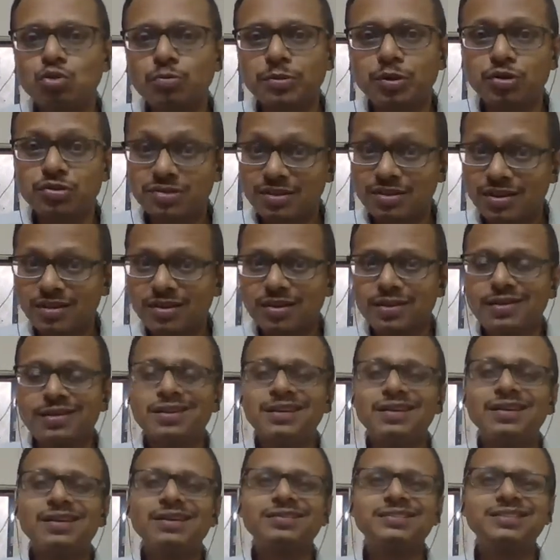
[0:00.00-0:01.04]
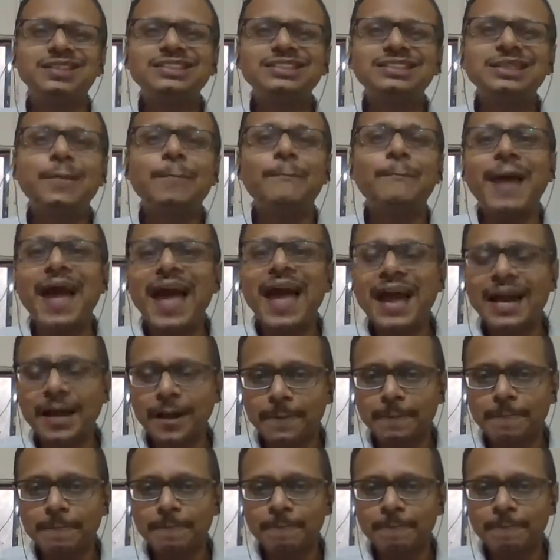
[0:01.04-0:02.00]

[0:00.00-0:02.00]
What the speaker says: because such a bank